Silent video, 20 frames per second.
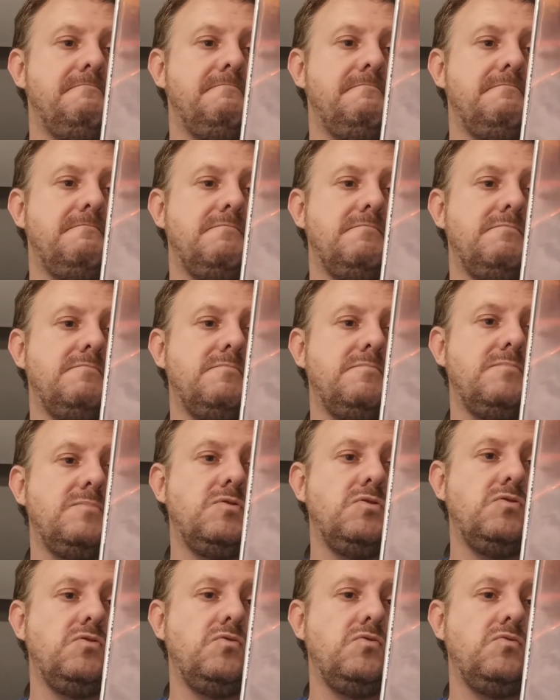
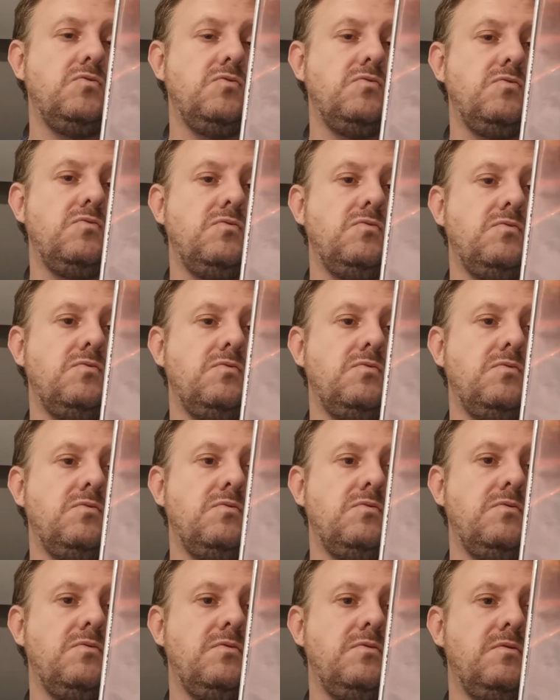
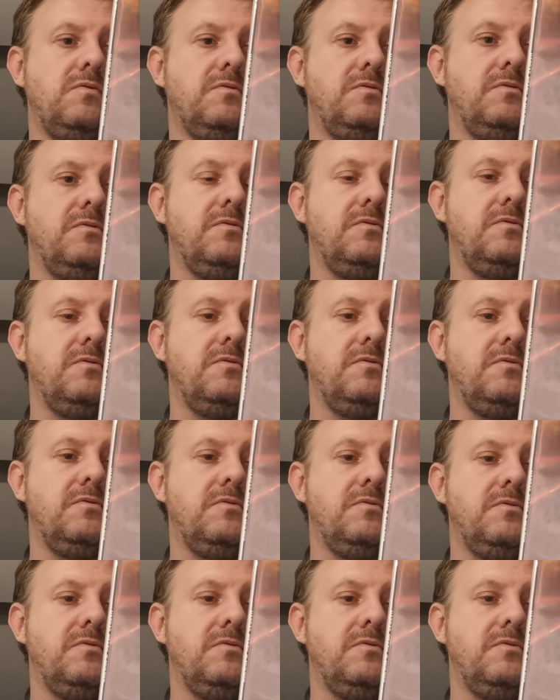Nothing is said.